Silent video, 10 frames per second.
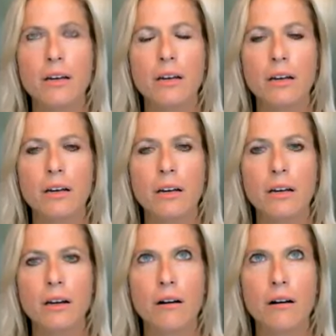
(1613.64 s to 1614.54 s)

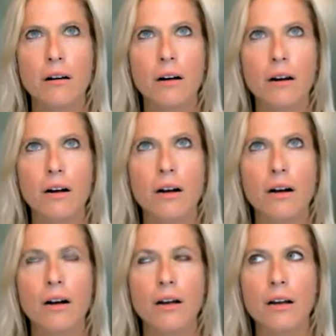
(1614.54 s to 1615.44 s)

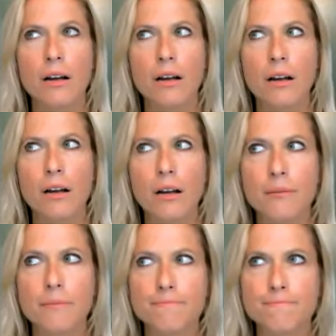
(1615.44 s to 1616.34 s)

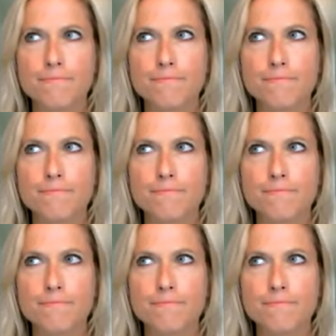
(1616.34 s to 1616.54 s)
[no speech]